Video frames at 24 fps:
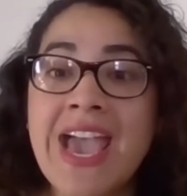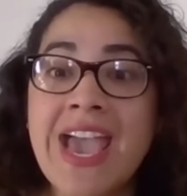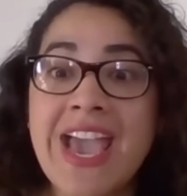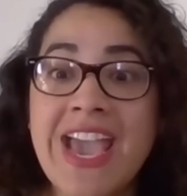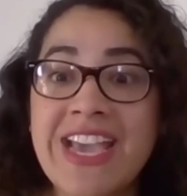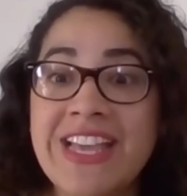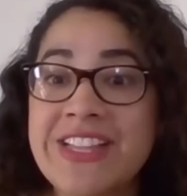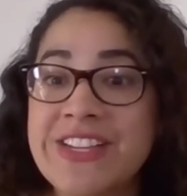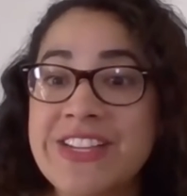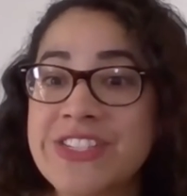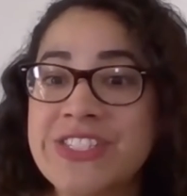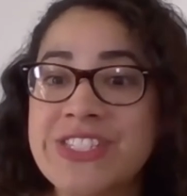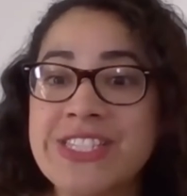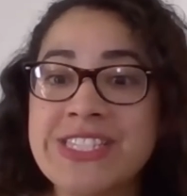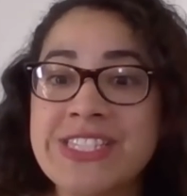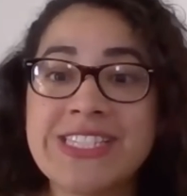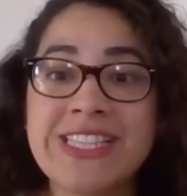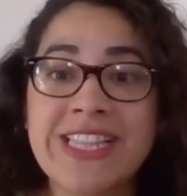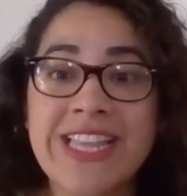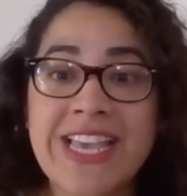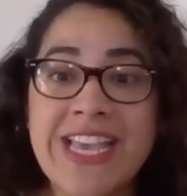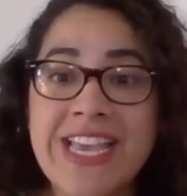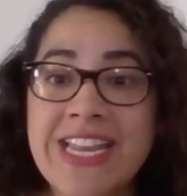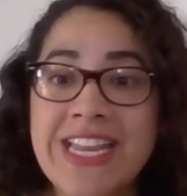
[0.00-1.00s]
hey, there's
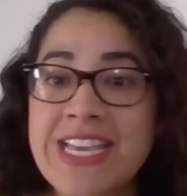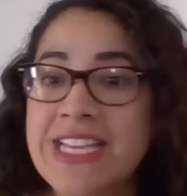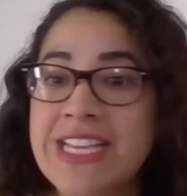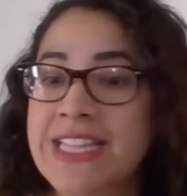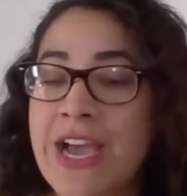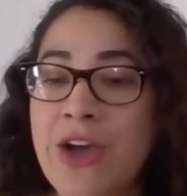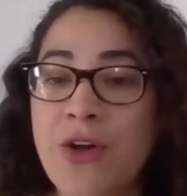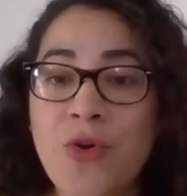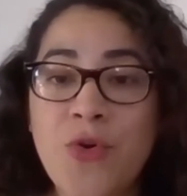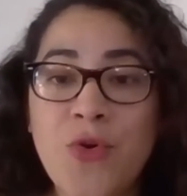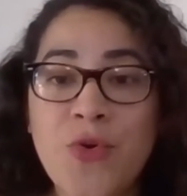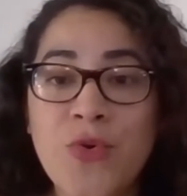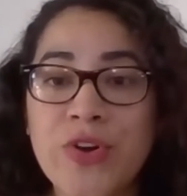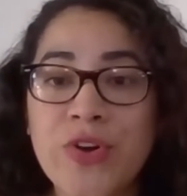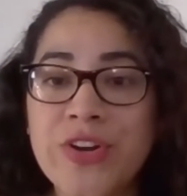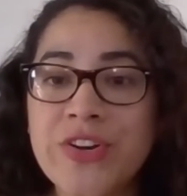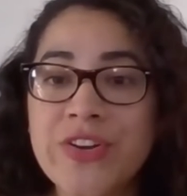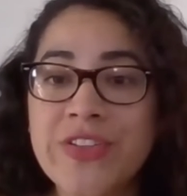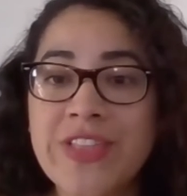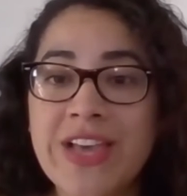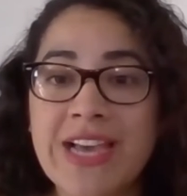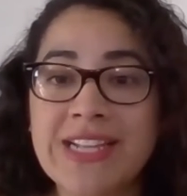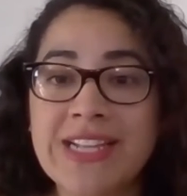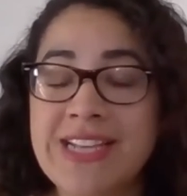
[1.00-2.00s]
this lady in that
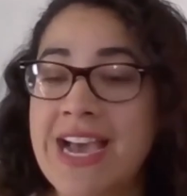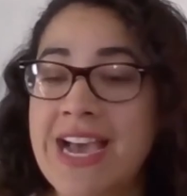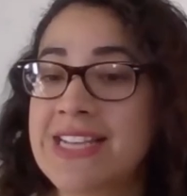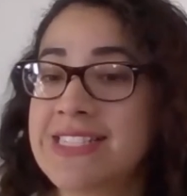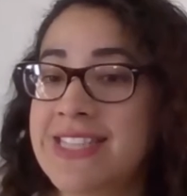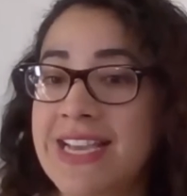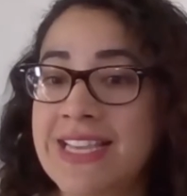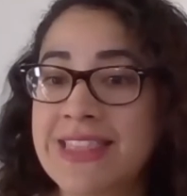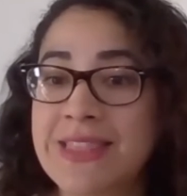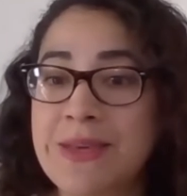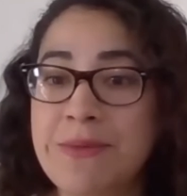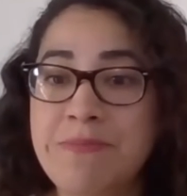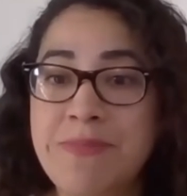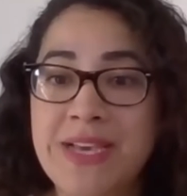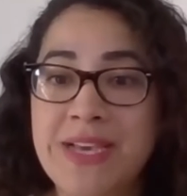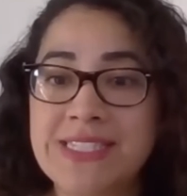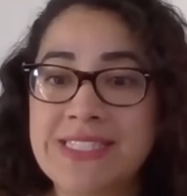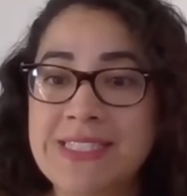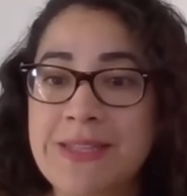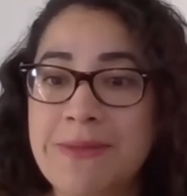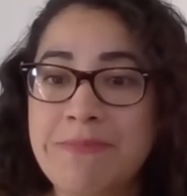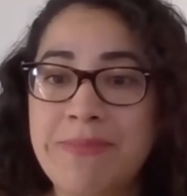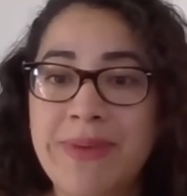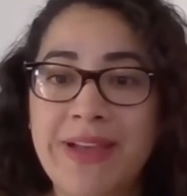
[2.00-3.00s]
corner that has the
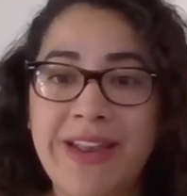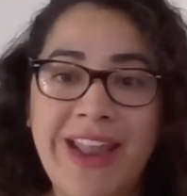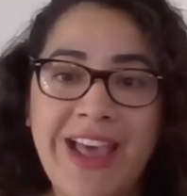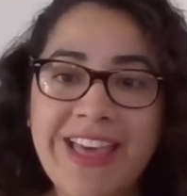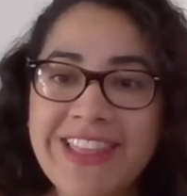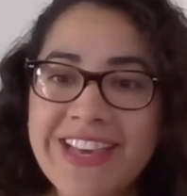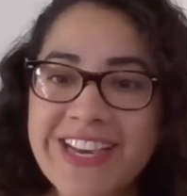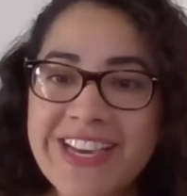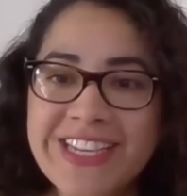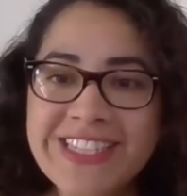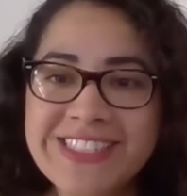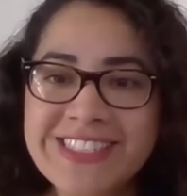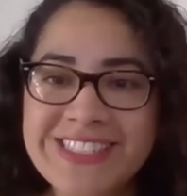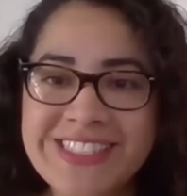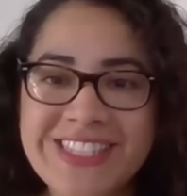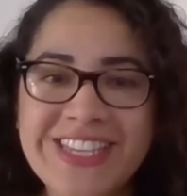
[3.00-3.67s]
best empanadas,